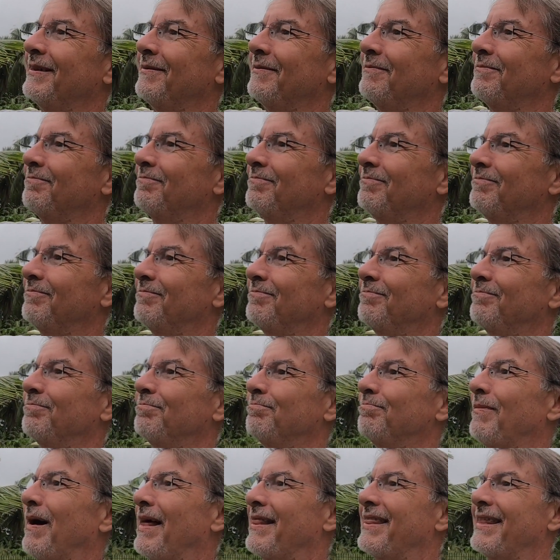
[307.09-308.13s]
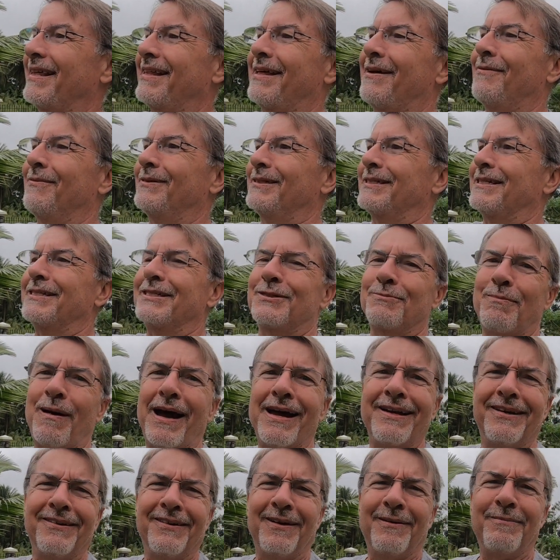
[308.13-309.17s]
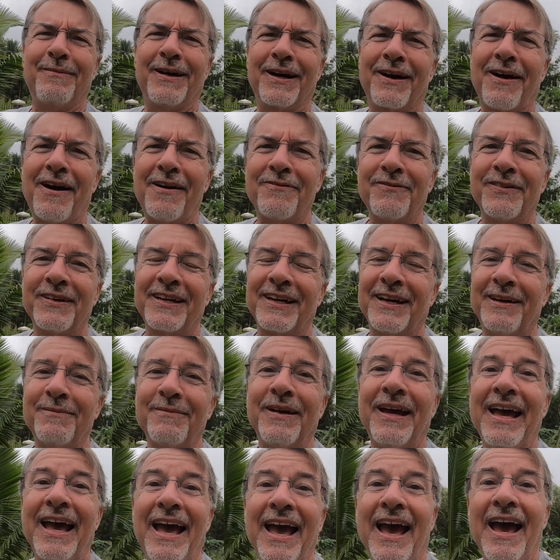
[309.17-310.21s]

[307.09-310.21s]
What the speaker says: I think that was a spider on my coffee cup.